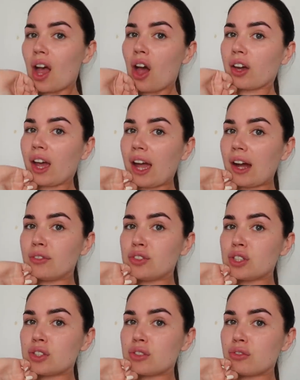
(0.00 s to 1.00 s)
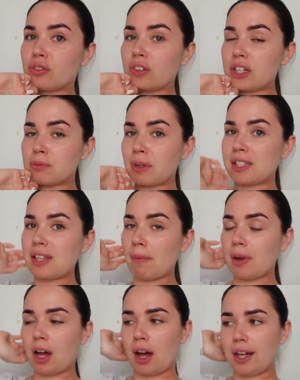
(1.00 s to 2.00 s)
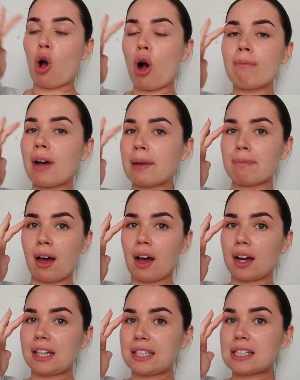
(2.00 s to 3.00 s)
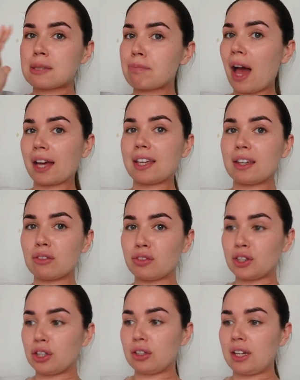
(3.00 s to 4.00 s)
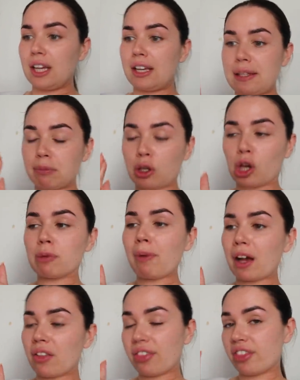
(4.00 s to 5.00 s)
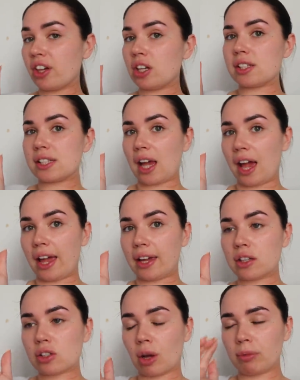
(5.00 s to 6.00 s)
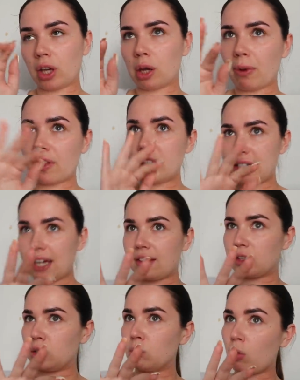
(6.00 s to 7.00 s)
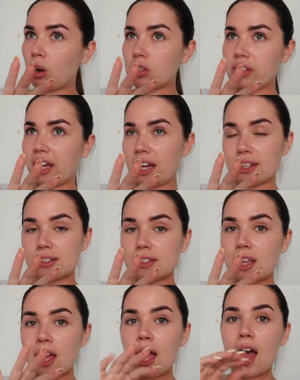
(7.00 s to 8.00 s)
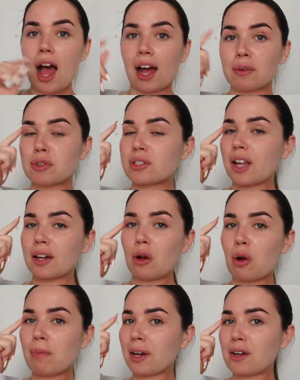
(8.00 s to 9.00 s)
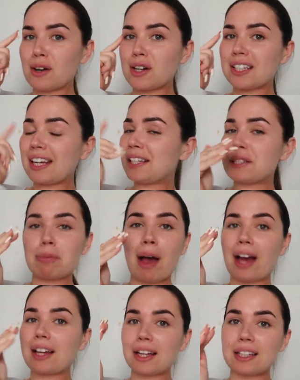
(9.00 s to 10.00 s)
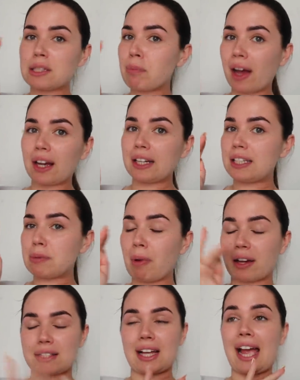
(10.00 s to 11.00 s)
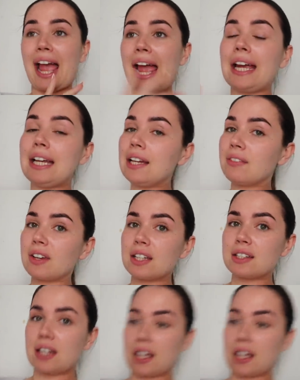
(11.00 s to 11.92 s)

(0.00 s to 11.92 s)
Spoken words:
Okay, I've just finished my seminar, and on my mind, packing for uni, because I'm going back on Thursday, so I'm going back the day that you watch this, and I'm just like, oh my god, I need to pack, because I hate leaving it to the